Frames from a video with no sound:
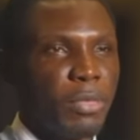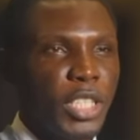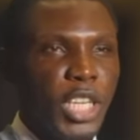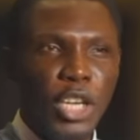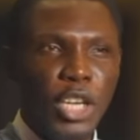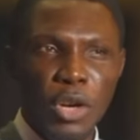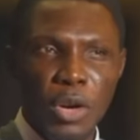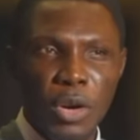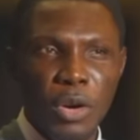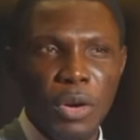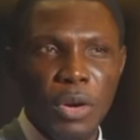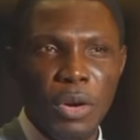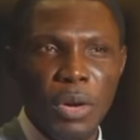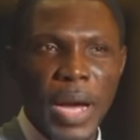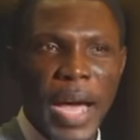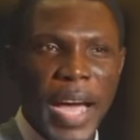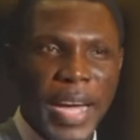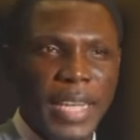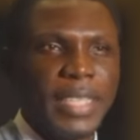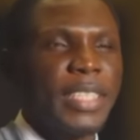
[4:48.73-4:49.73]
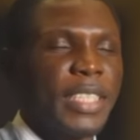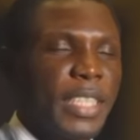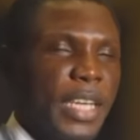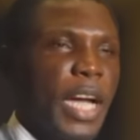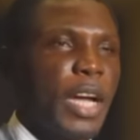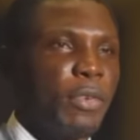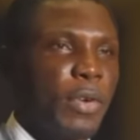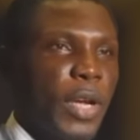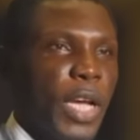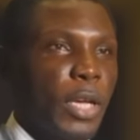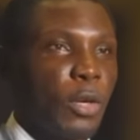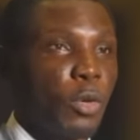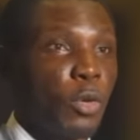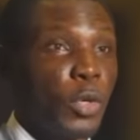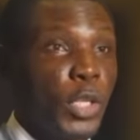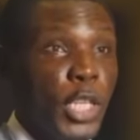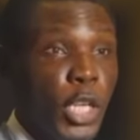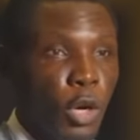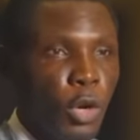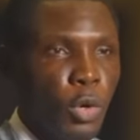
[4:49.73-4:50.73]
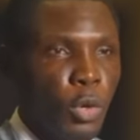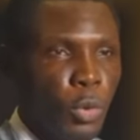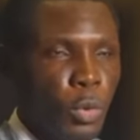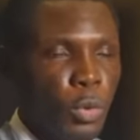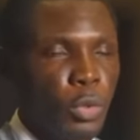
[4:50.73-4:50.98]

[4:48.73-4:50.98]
Share your acting career, you go day on